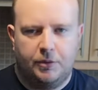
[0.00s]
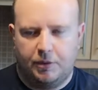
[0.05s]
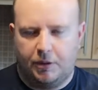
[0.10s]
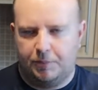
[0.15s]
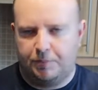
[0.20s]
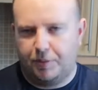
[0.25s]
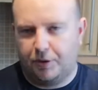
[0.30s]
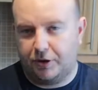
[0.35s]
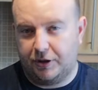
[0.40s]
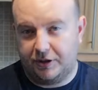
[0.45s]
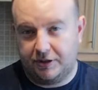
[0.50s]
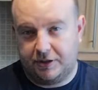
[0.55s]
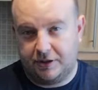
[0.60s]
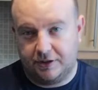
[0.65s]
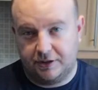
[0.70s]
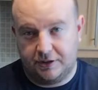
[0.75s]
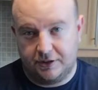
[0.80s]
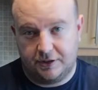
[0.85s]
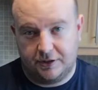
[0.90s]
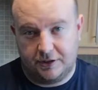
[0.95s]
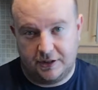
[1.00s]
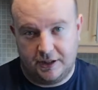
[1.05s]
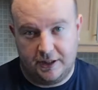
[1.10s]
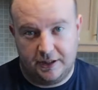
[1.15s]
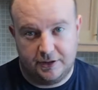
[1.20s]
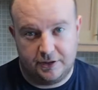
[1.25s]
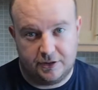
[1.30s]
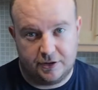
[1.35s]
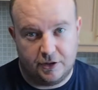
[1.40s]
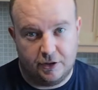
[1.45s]
Well, Boddington's
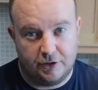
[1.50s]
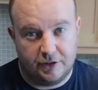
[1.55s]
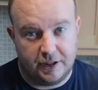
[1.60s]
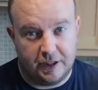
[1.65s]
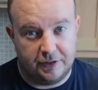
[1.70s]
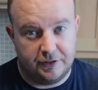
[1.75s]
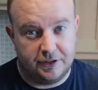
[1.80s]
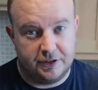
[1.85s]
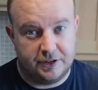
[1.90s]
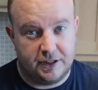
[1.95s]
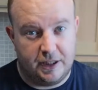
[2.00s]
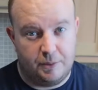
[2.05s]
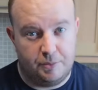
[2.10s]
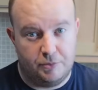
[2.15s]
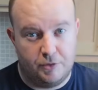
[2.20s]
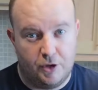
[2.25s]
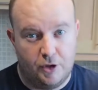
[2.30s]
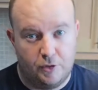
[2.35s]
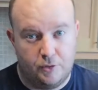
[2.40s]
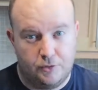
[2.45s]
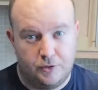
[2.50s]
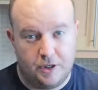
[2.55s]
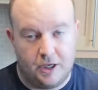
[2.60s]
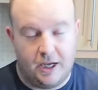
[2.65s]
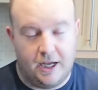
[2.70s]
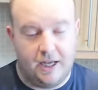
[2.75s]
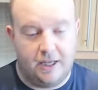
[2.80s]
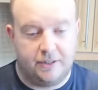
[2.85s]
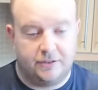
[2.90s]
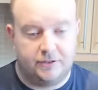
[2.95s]
has gone down the same road
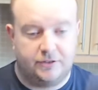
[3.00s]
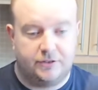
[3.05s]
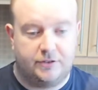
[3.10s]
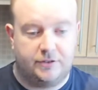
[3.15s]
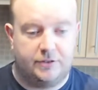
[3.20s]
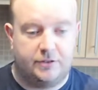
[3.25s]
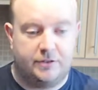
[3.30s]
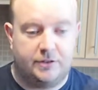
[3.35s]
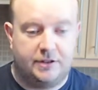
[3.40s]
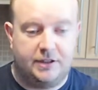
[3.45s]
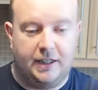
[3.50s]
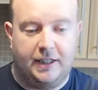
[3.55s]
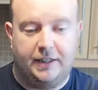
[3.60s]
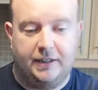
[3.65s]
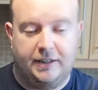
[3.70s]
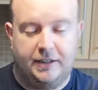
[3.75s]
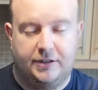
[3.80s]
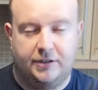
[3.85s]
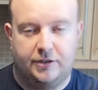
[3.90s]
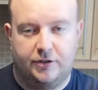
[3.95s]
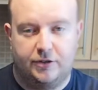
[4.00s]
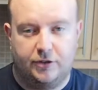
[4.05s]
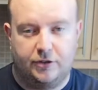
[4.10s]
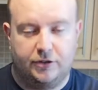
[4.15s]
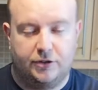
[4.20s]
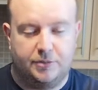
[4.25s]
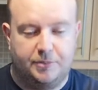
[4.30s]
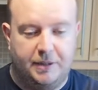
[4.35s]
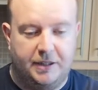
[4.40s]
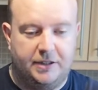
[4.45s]
as Tetley's and
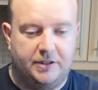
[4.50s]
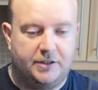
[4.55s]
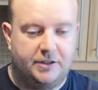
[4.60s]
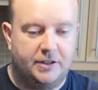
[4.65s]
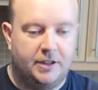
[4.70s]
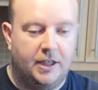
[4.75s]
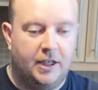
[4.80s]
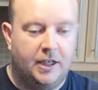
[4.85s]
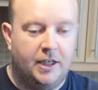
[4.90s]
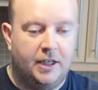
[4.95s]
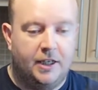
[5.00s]
John Smith's,